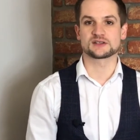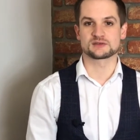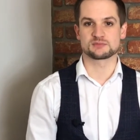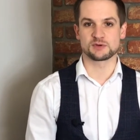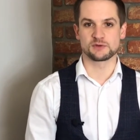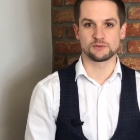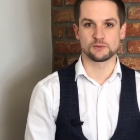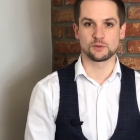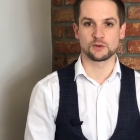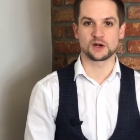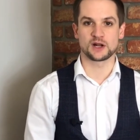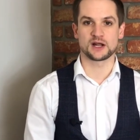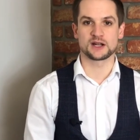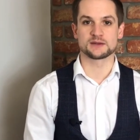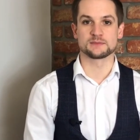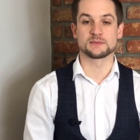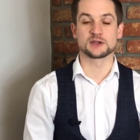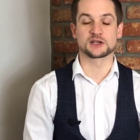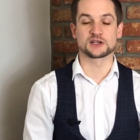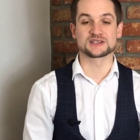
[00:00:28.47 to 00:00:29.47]
beforehand
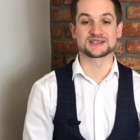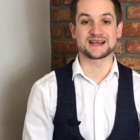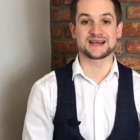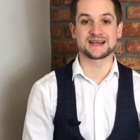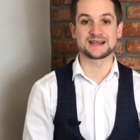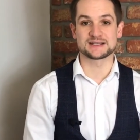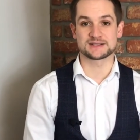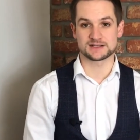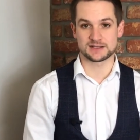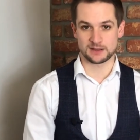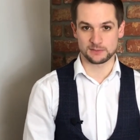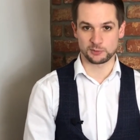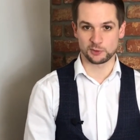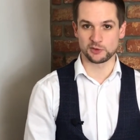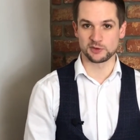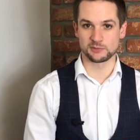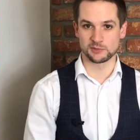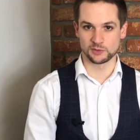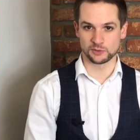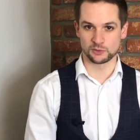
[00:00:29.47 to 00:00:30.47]
because it is
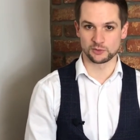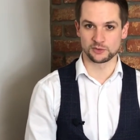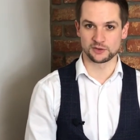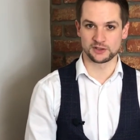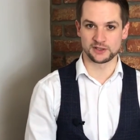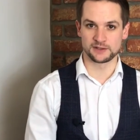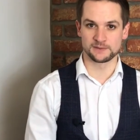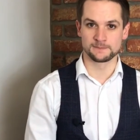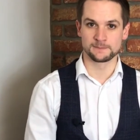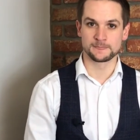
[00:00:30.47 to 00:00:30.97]
appointment only.